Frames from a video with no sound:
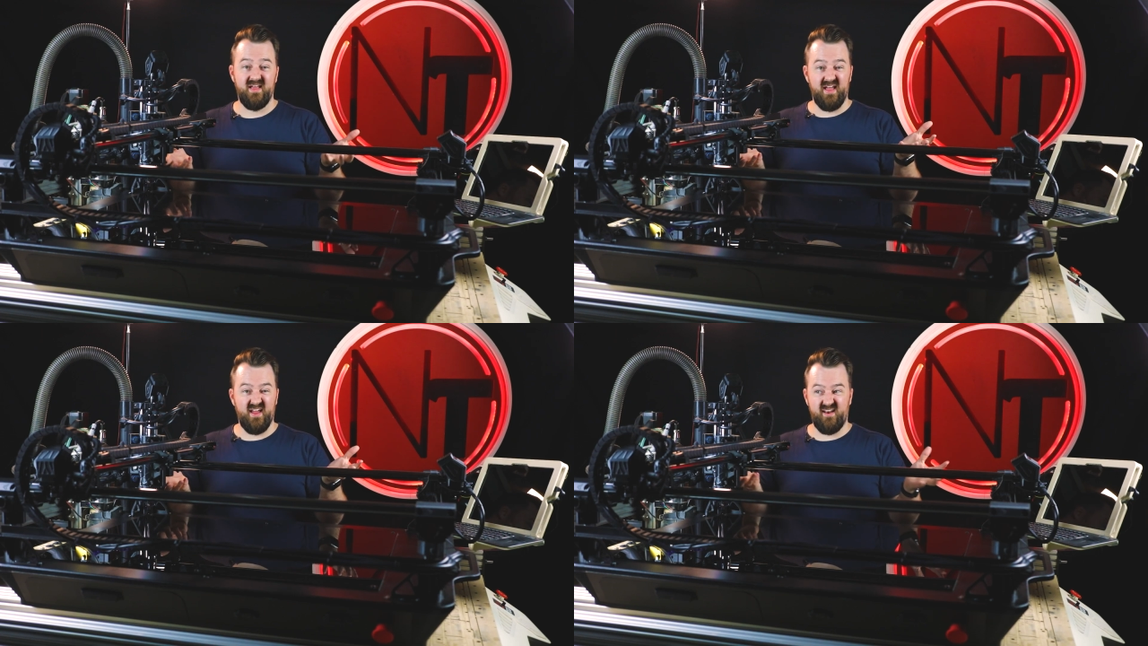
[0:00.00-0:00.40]

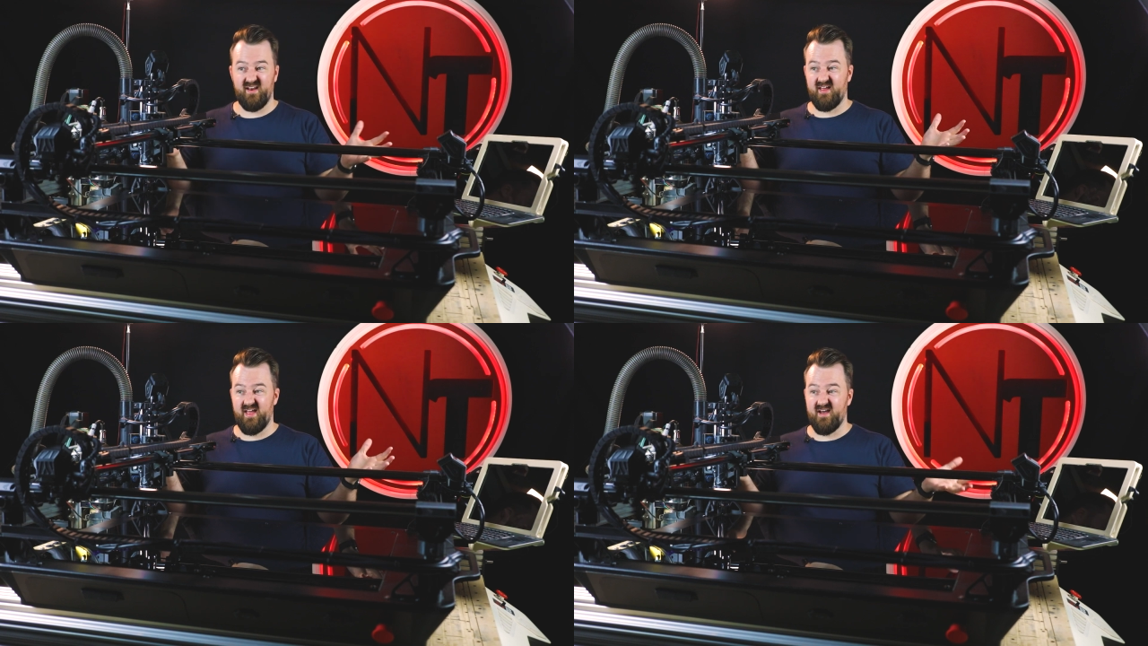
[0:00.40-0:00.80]
and
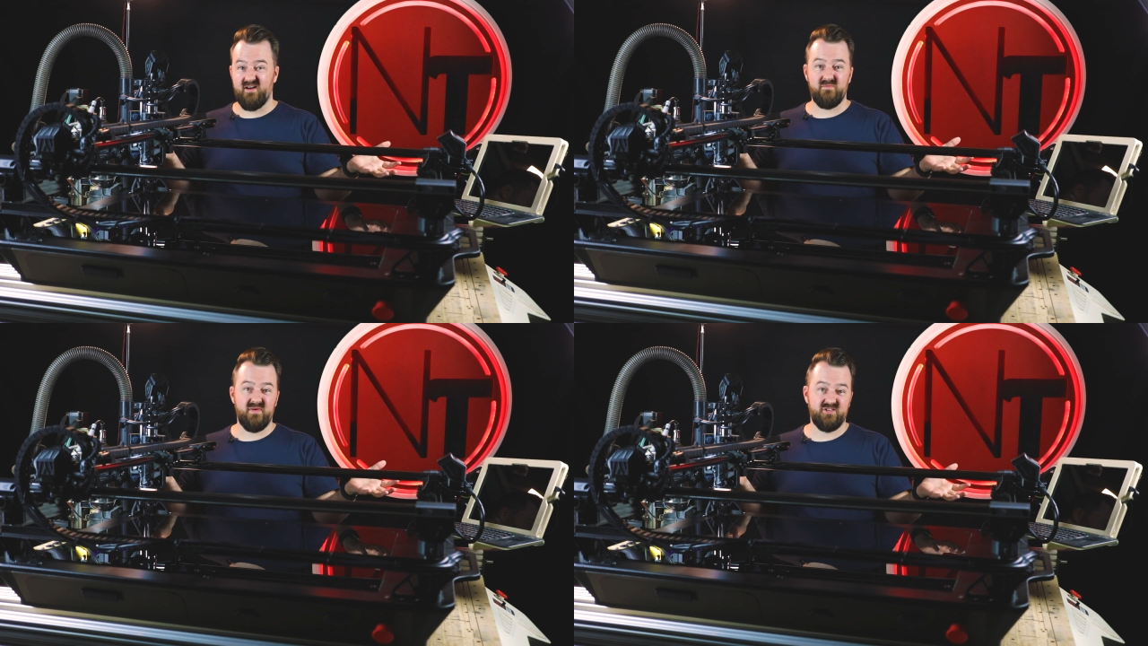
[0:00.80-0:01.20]

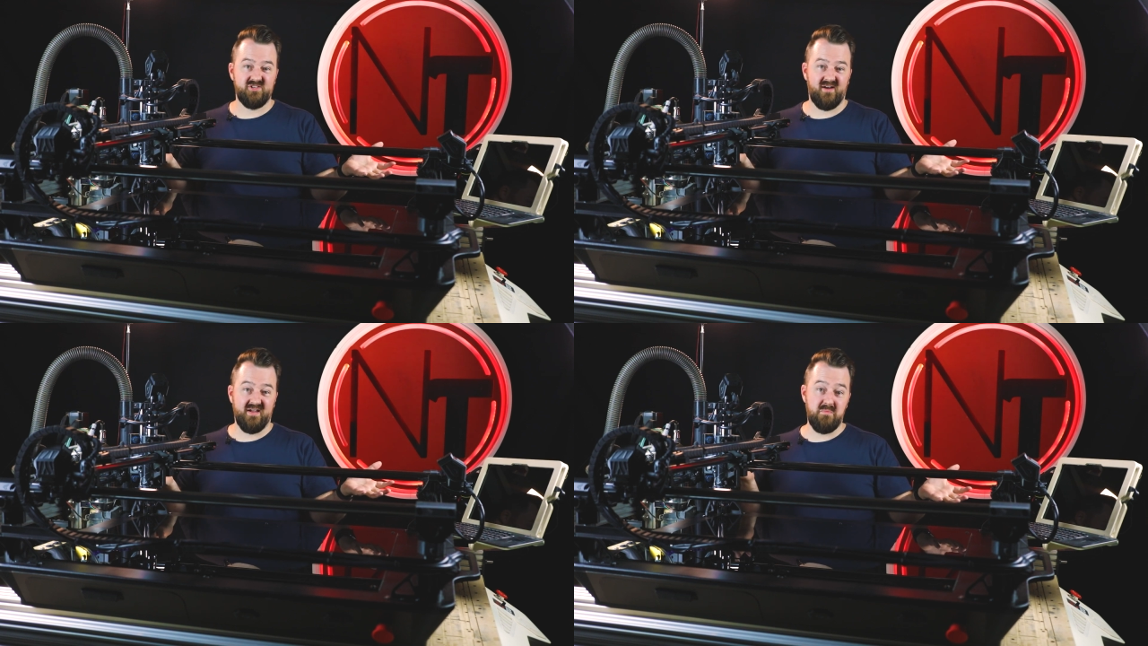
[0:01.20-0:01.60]
how much
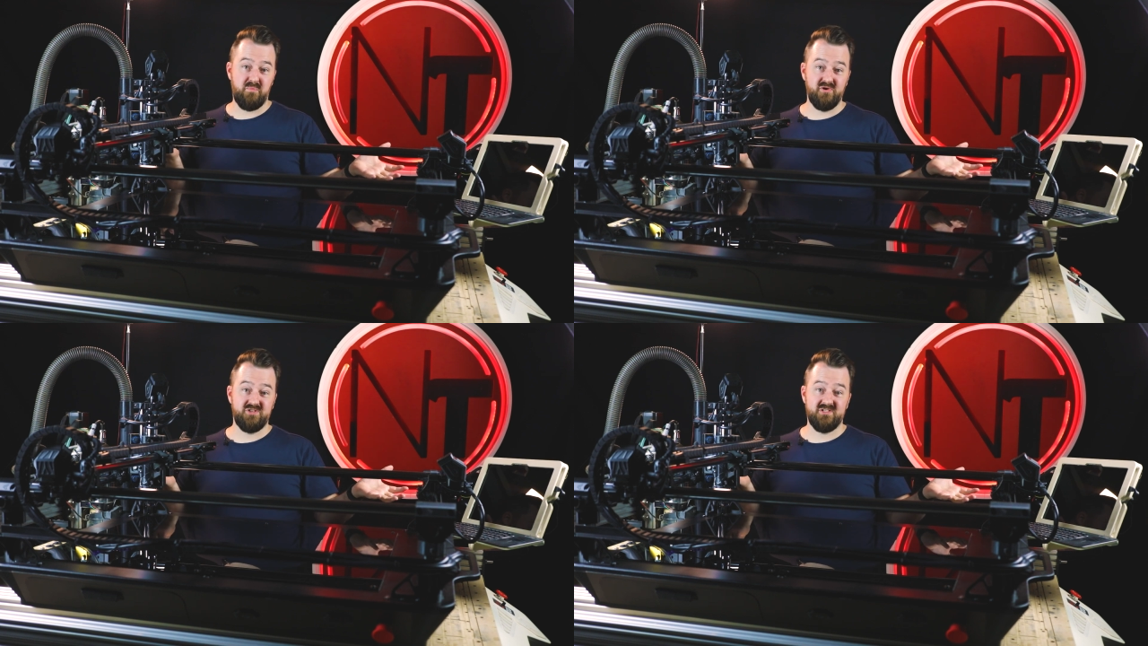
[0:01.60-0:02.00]
I can
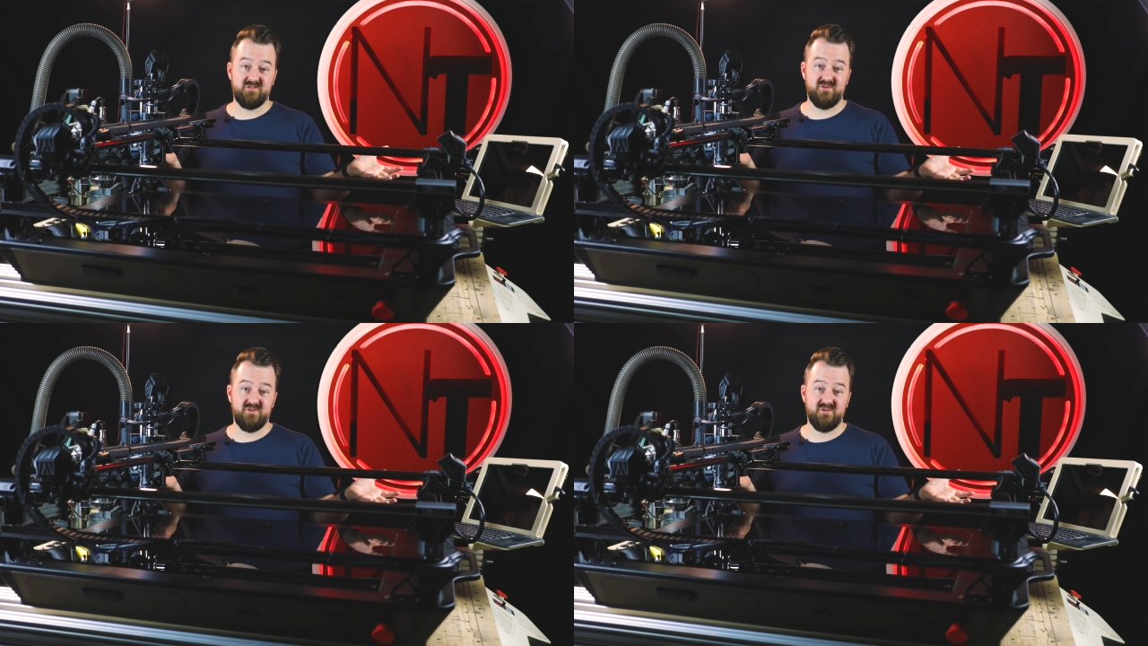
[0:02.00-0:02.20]
push this